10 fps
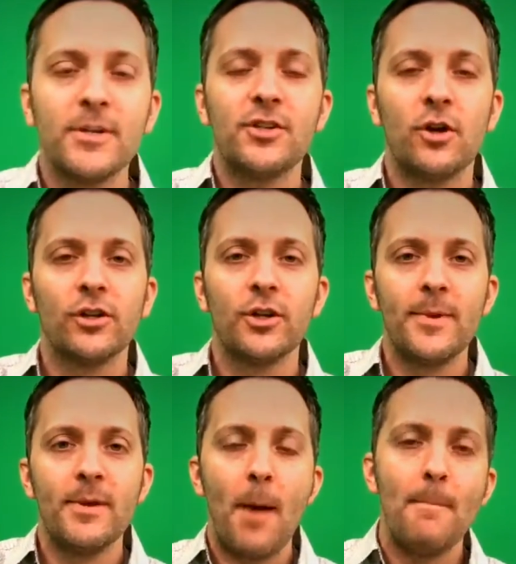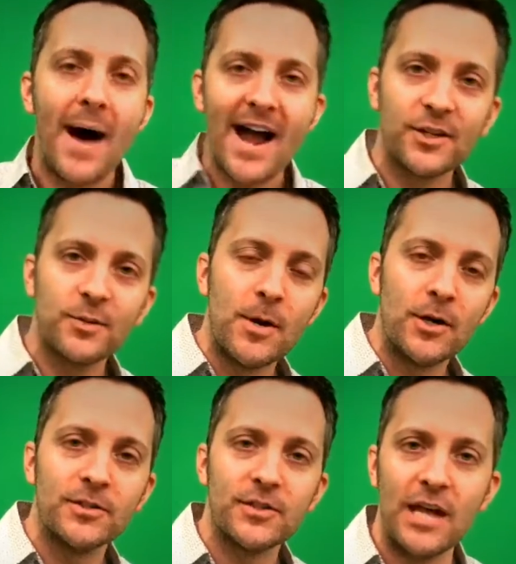I'm gonna talk a little bit about my
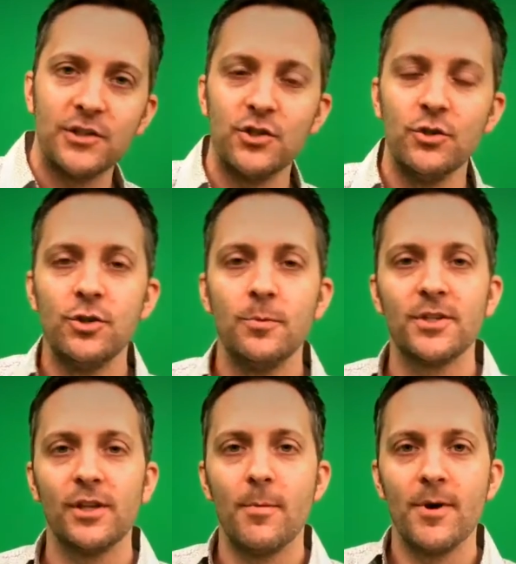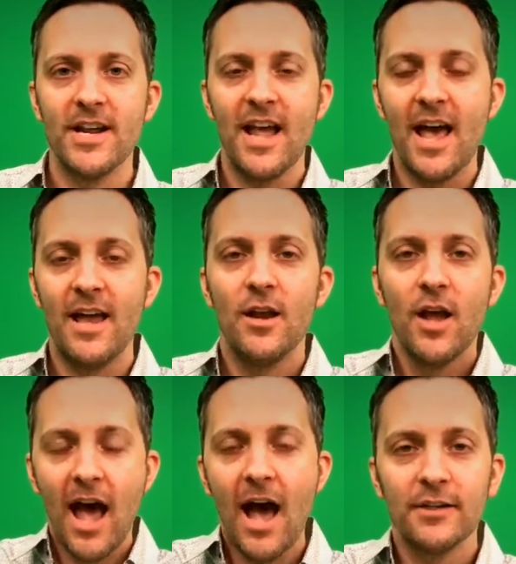experience as YouTube celebrity and
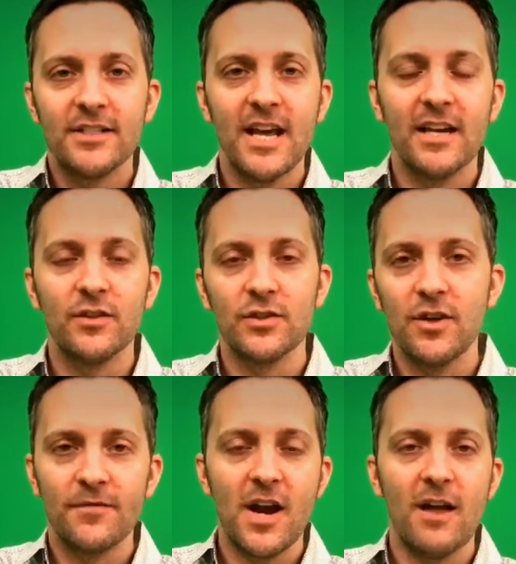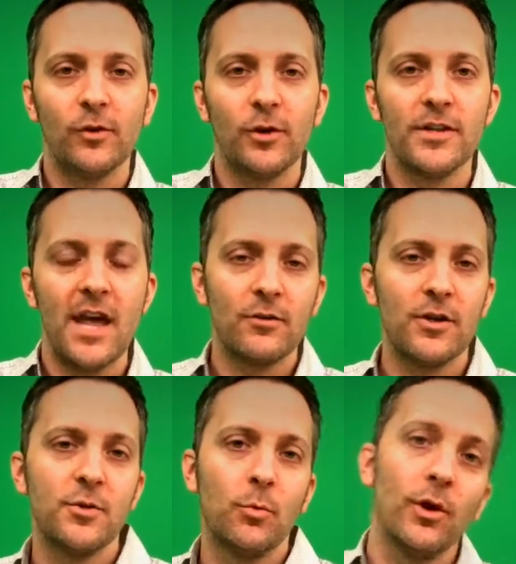how to take the stuff that I've learned in that
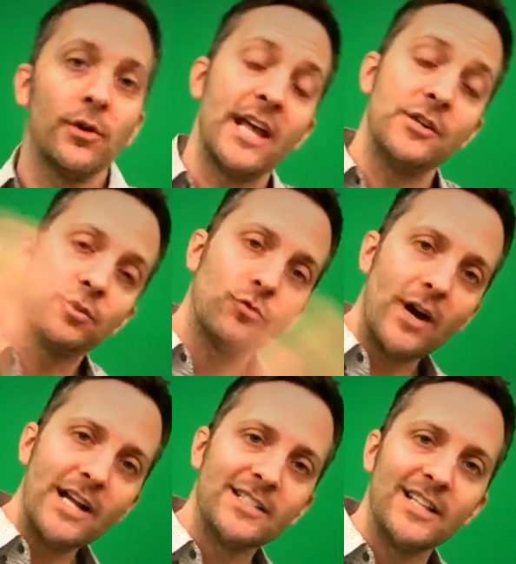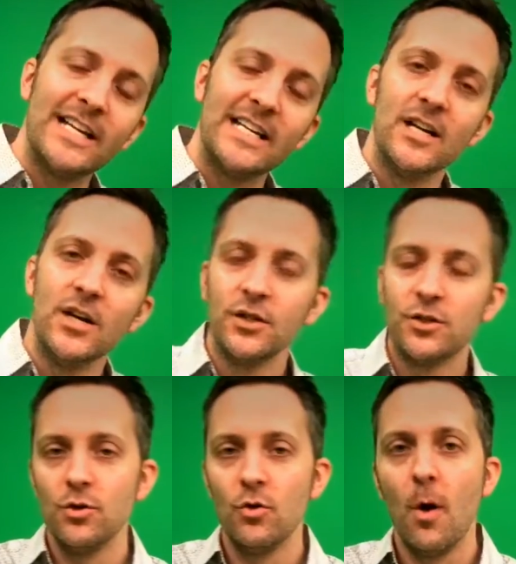crazy world and translate it
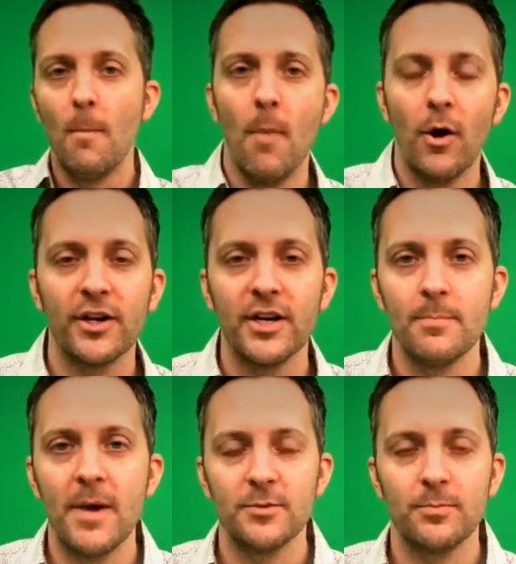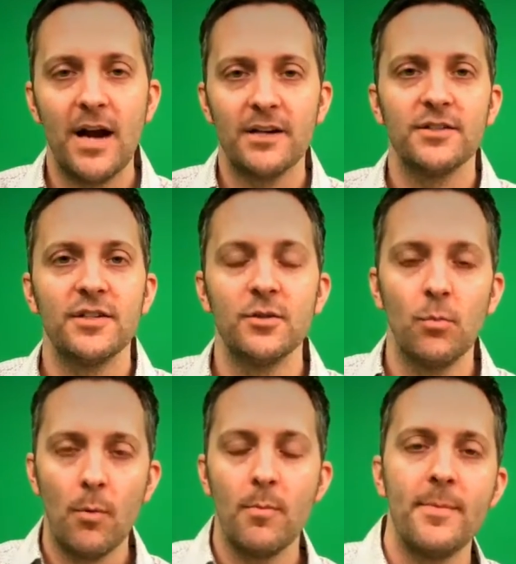to marketing best practices
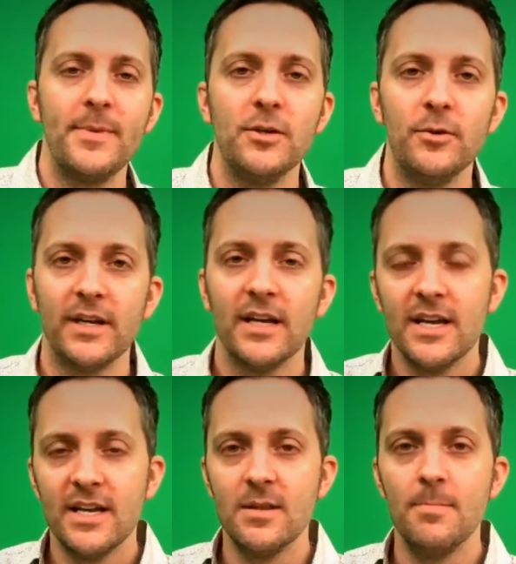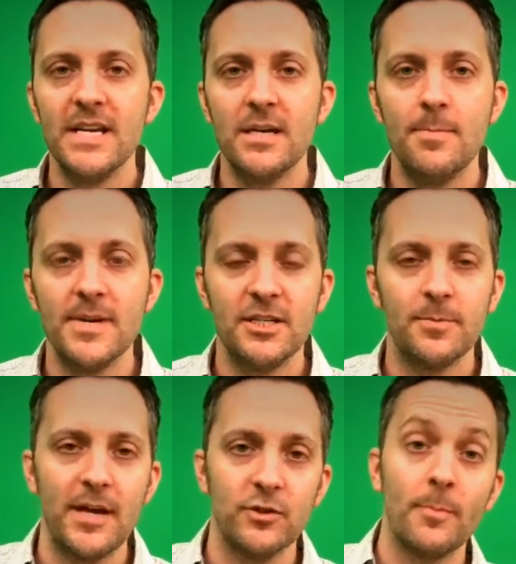and what we might be doing in the B2B
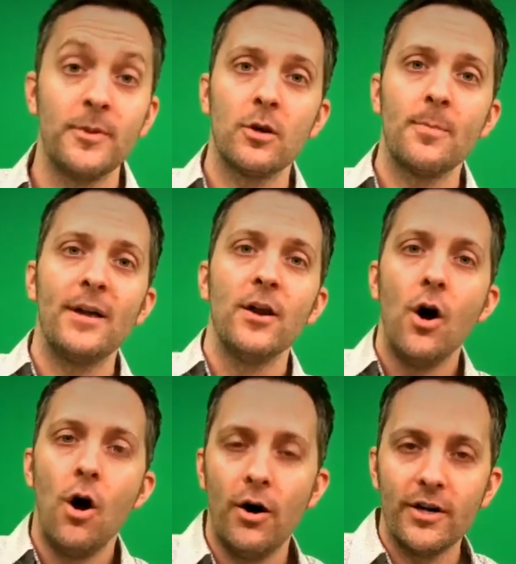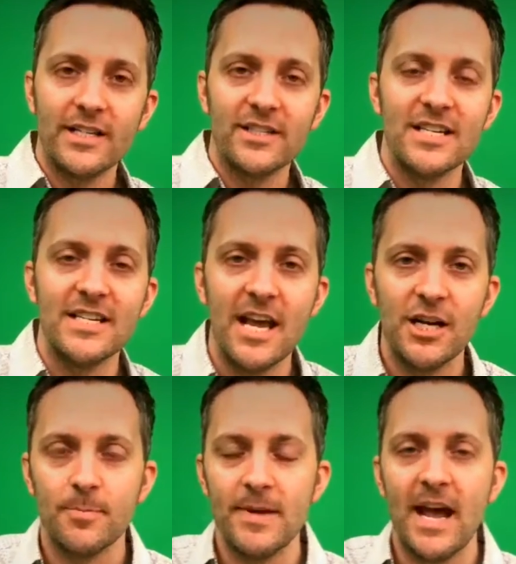space. So I'm gonna talk about audience
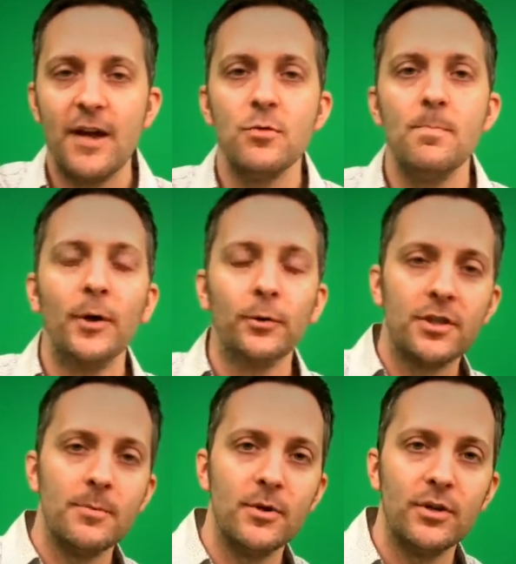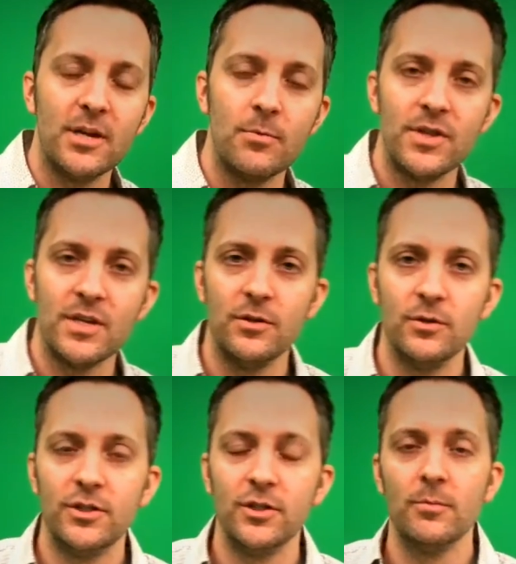engagement. How do you build community within
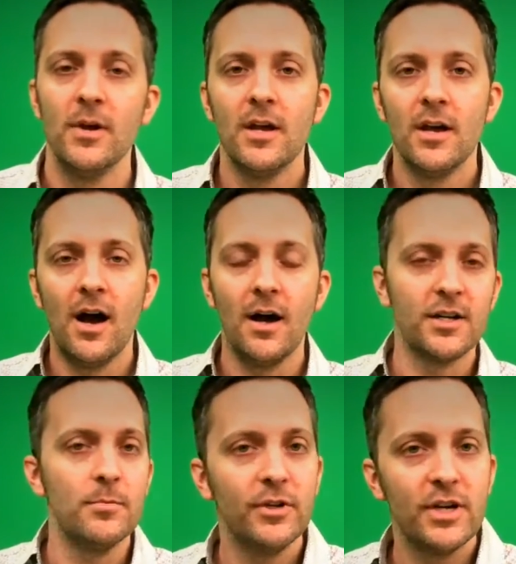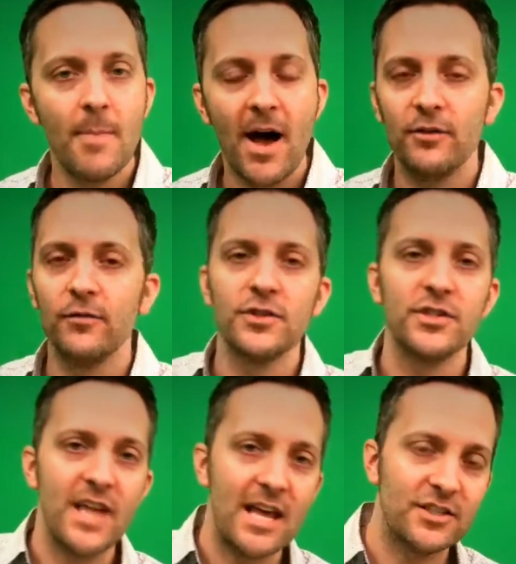YouTube? uh, community model
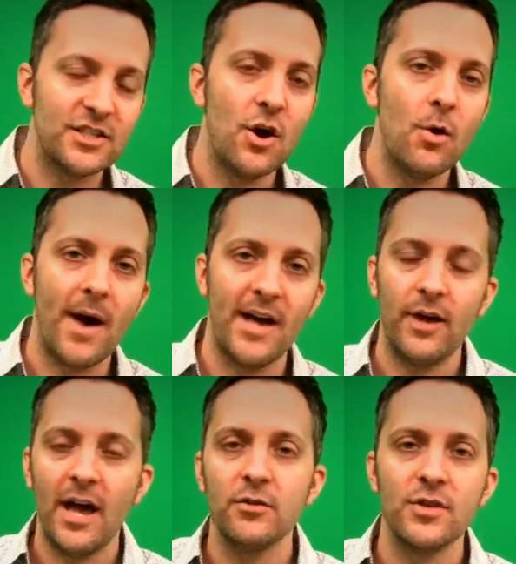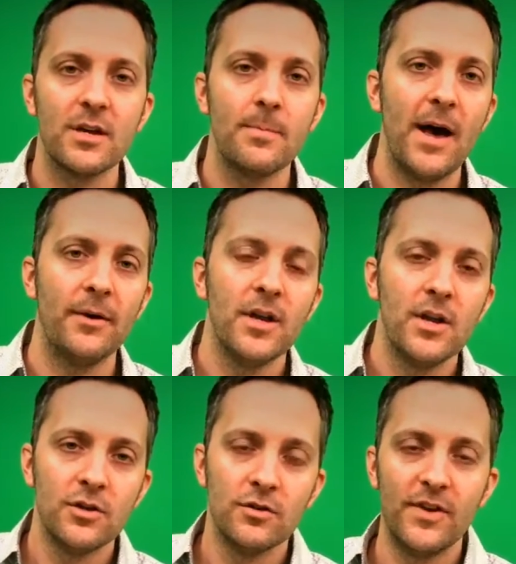versus SEO model? How do you think about
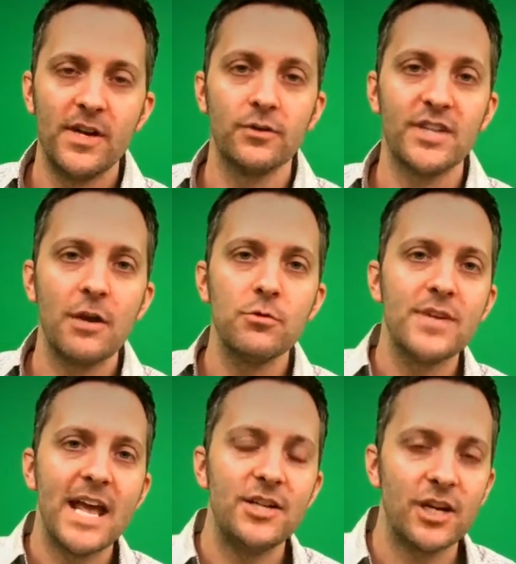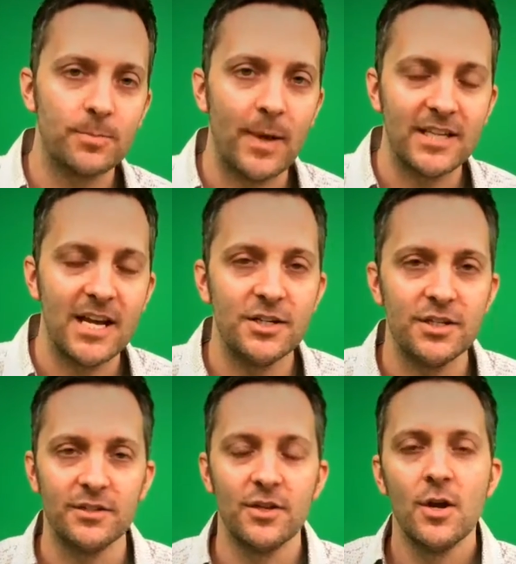your videos? How do you gauge
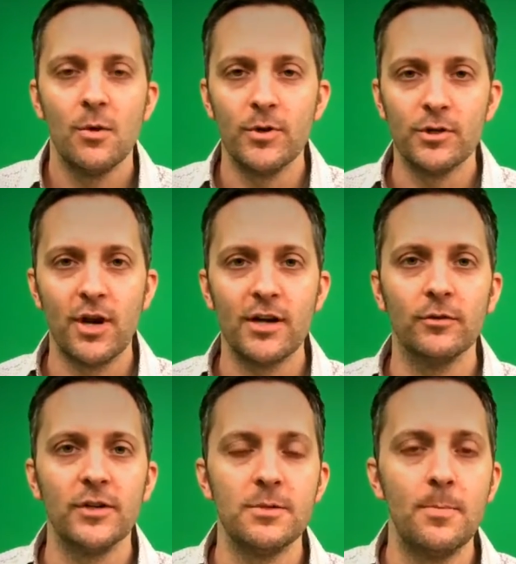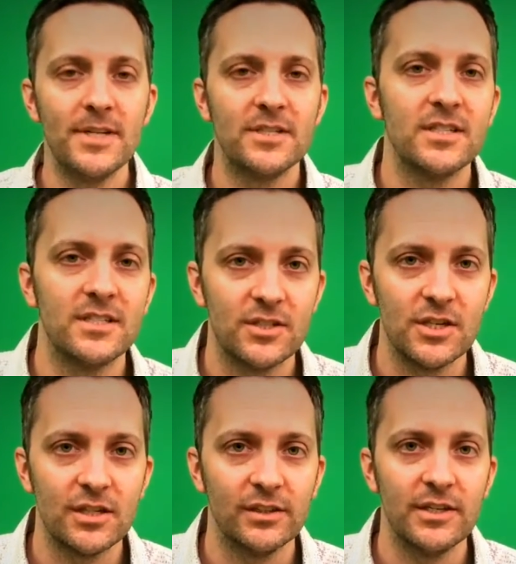expectations when you're trying to reach business
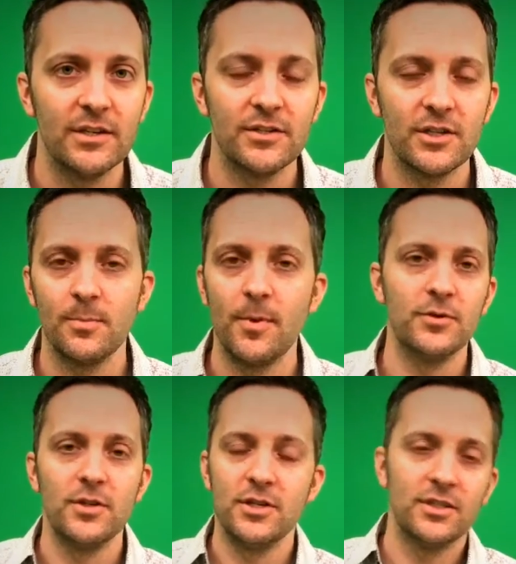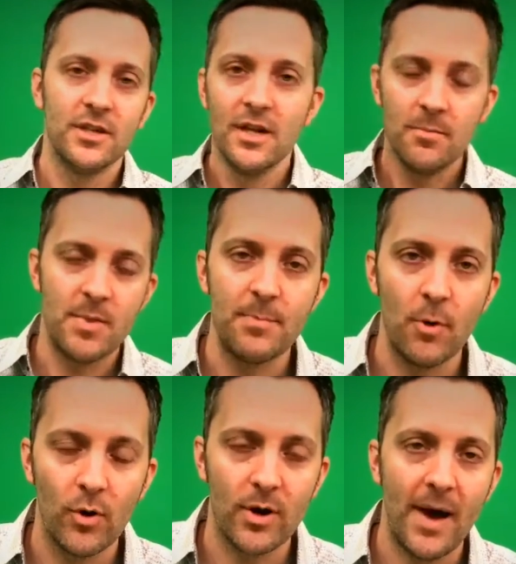decision leaders as opposed to just
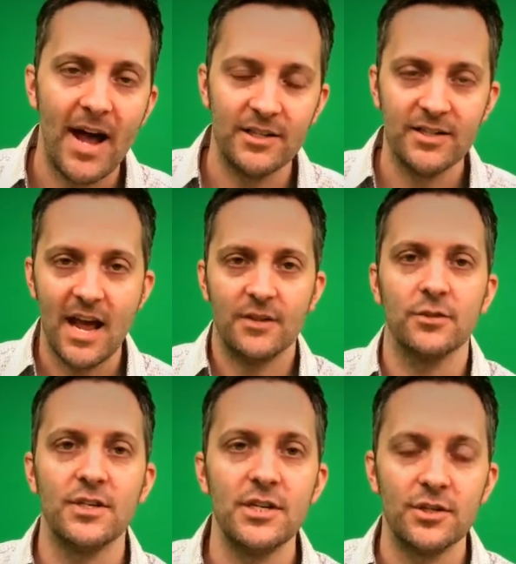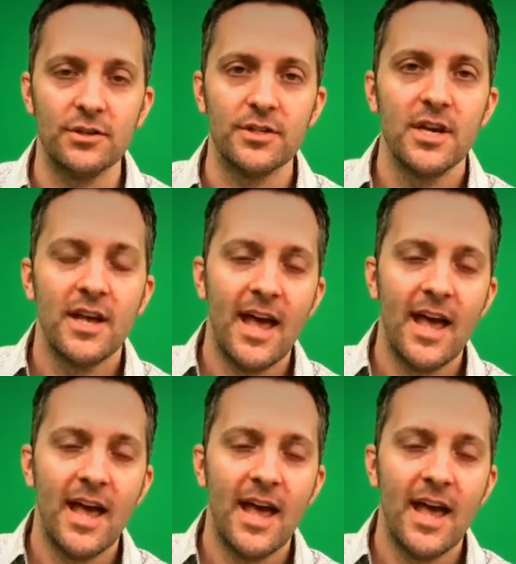people who want to buy snacks or t-shirts?